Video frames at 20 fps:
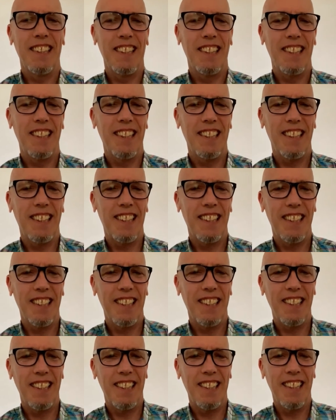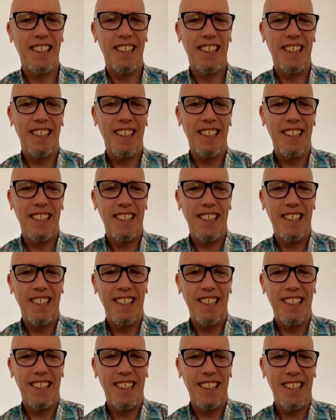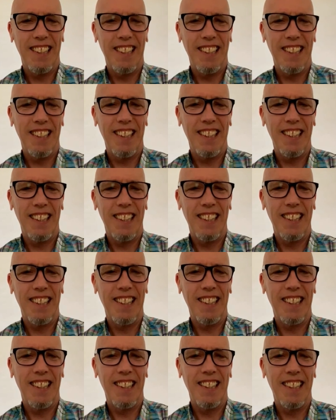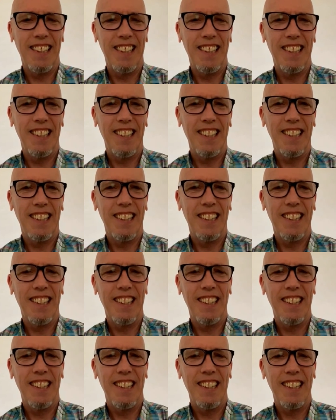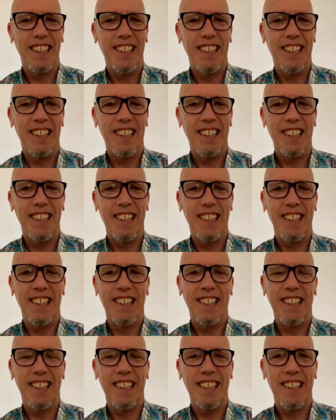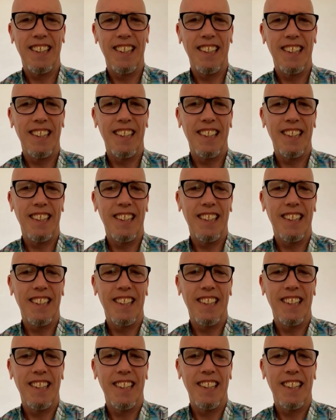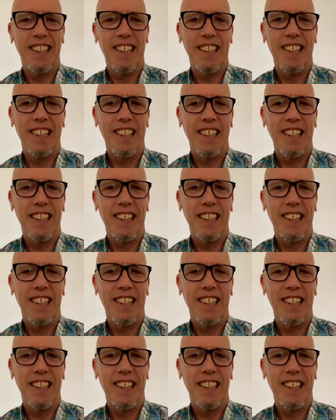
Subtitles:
This person isn't speaking.